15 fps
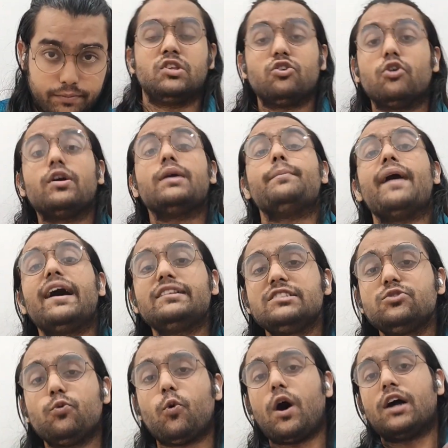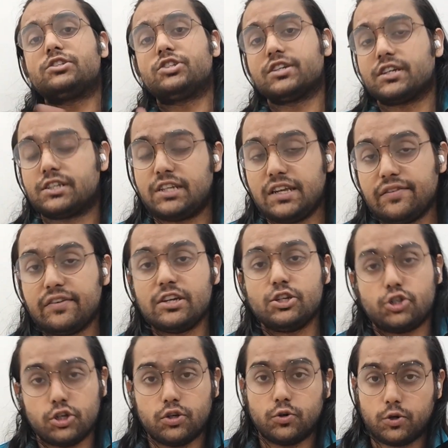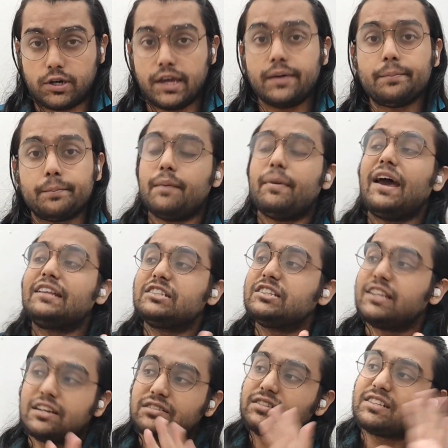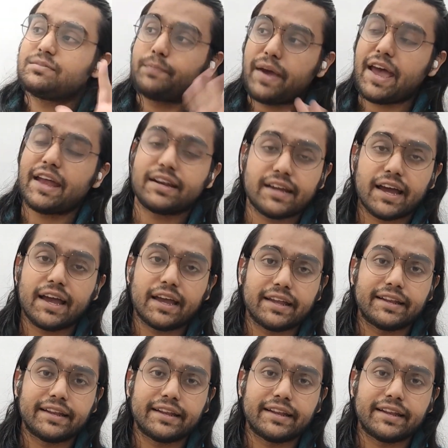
So imagine watching a TV show, okay? Imagine there's this bad guy